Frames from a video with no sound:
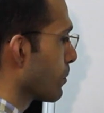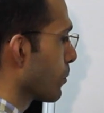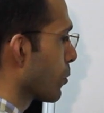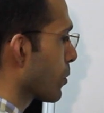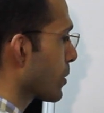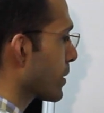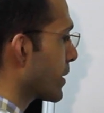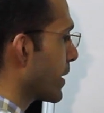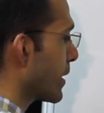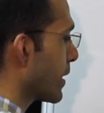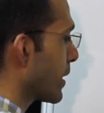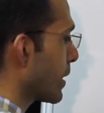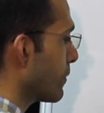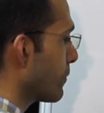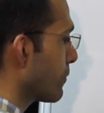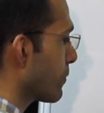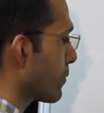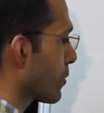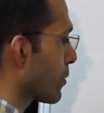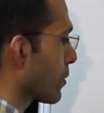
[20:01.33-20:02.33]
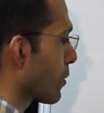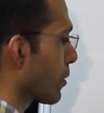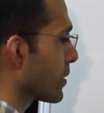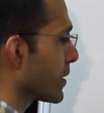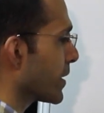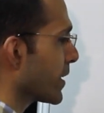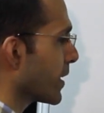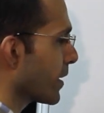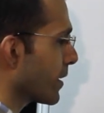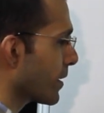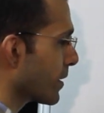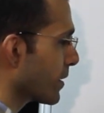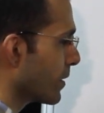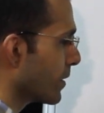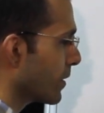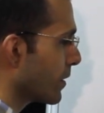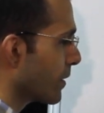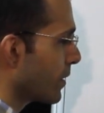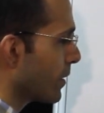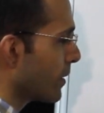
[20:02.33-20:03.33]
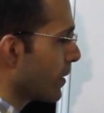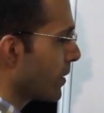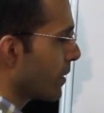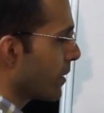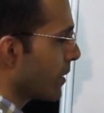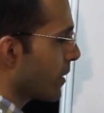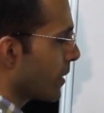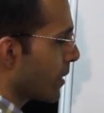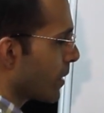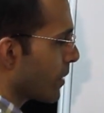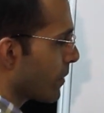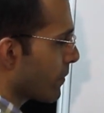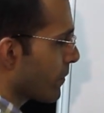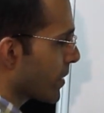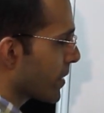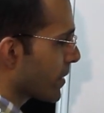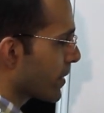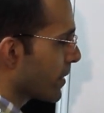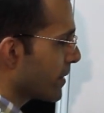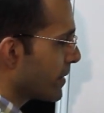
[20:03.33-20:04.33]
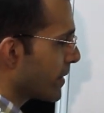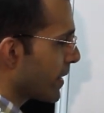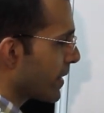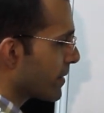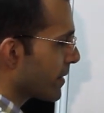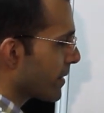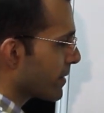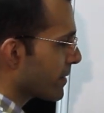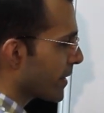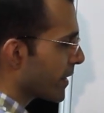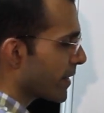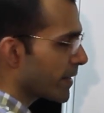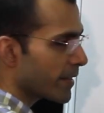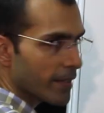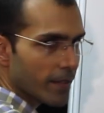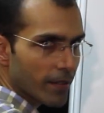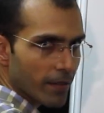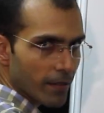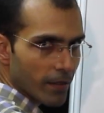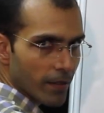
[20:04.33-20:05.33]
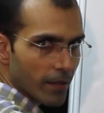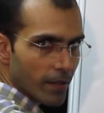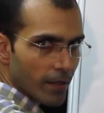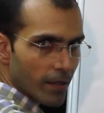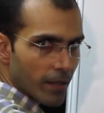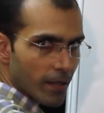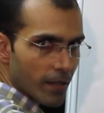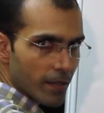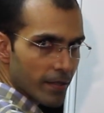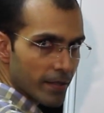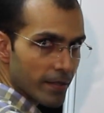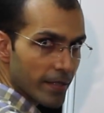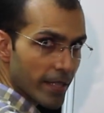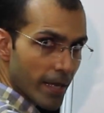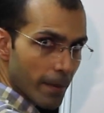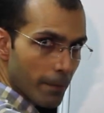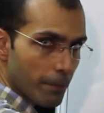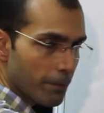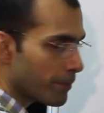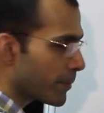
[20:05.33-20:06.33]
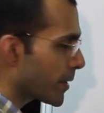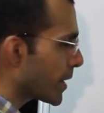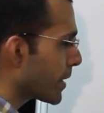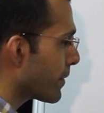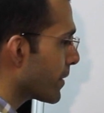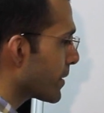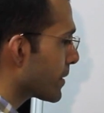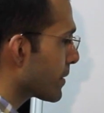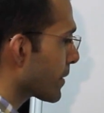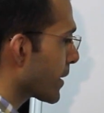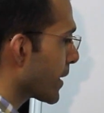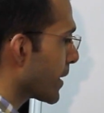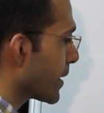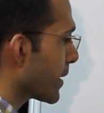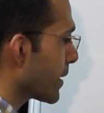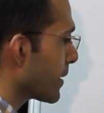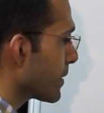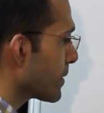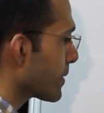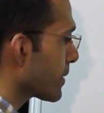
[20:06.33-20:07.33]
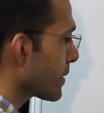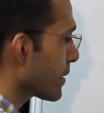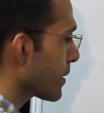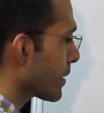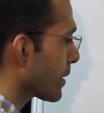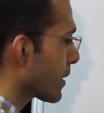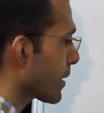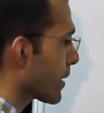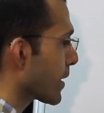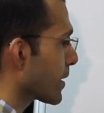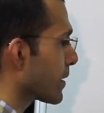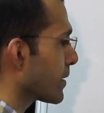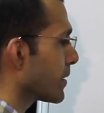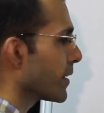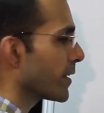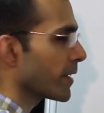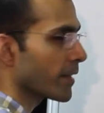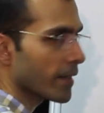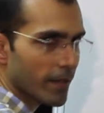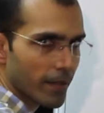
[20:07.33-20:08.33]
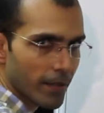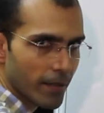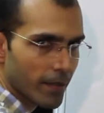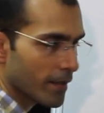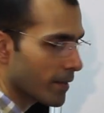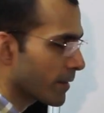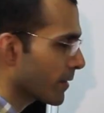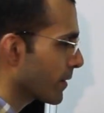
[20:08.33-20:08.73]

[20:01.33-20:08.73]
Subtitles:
more than half, draw the arc. With this as the center, same previous radius, cut the arc.